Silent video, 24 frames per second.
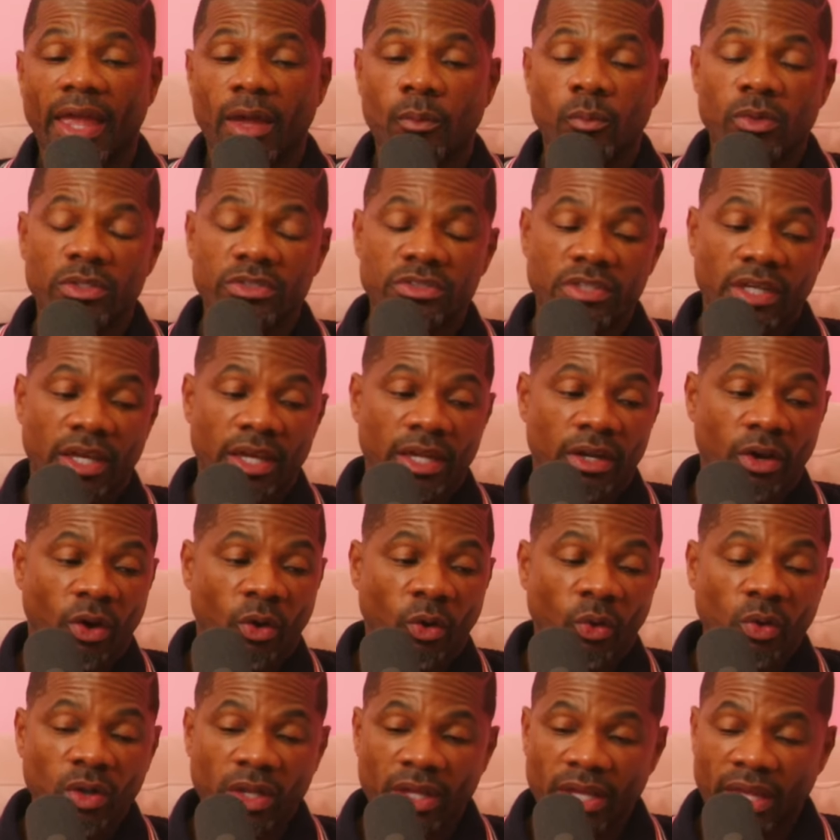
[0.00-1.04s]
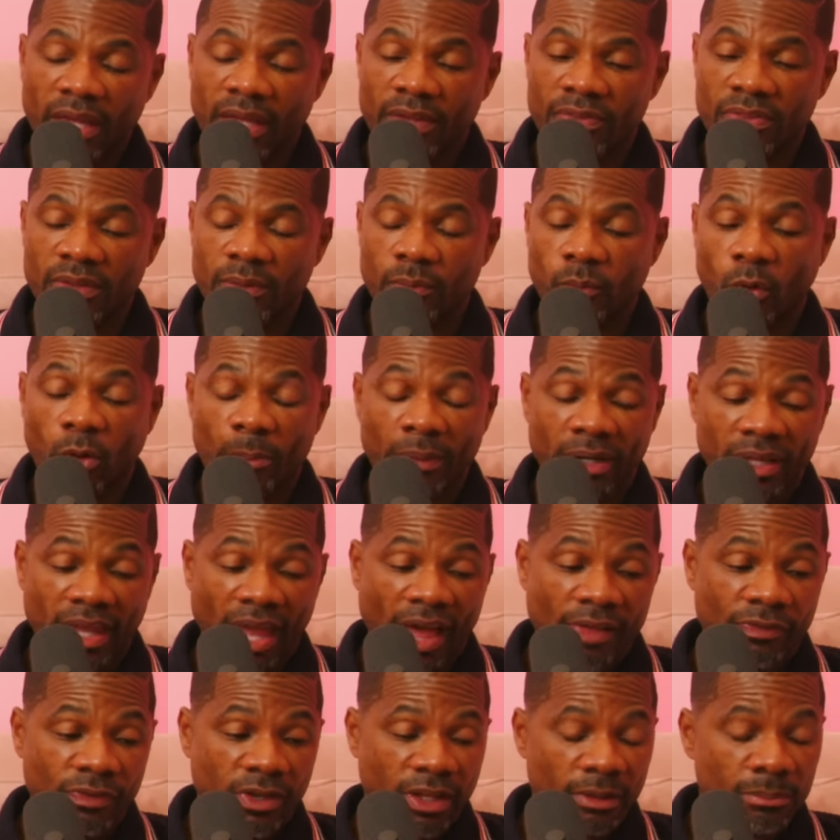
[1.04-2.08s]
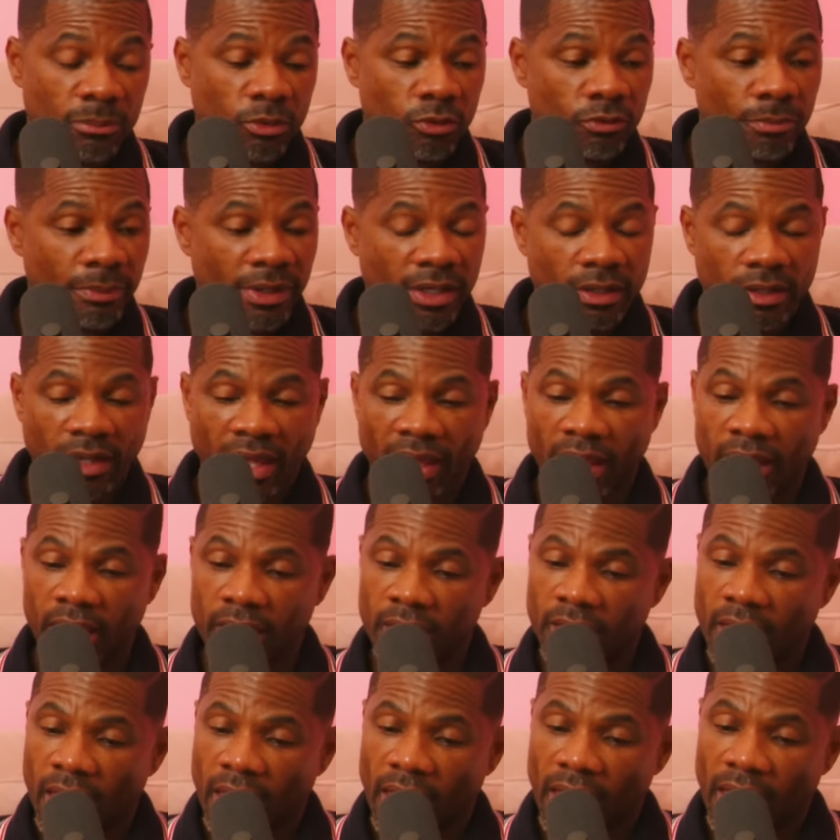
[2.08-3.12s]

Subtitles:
And we see it early in the Roman Catholic movement and